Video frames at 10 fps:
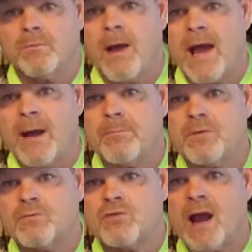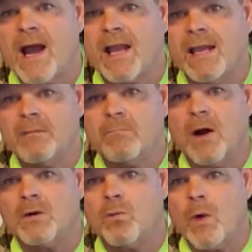Maps, tracking,
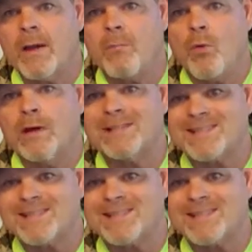marks waypoints.